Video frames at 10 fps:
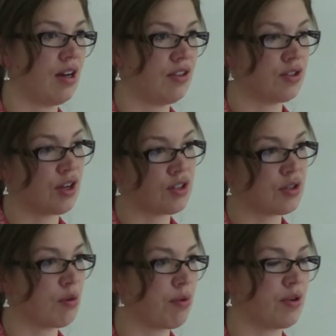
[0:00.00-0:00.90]
There's
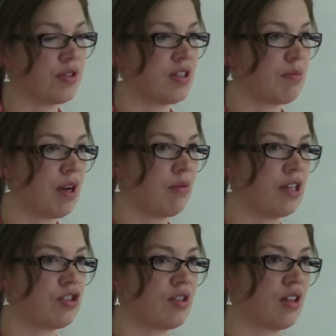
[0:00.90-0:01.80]
also a process by
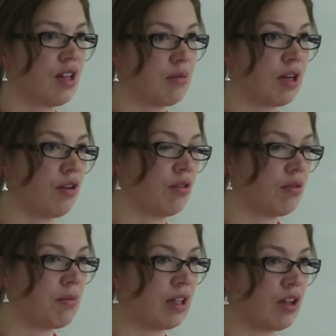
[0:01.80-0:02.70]
which the club
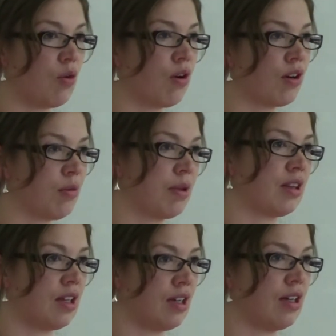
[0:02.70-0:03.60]
can make the order,
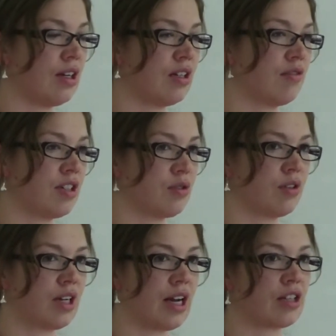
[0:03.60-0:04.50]
but the
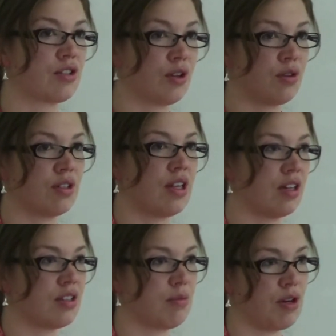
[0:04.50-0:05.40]
individual can actually go to the
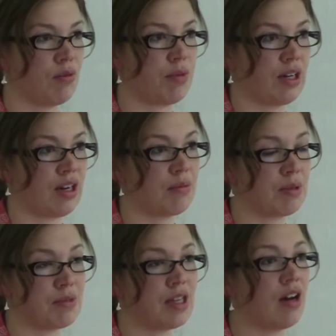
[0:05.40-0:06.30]
LCBO and pick it up
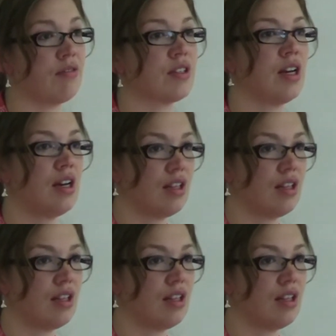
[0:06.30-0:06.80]
themselves.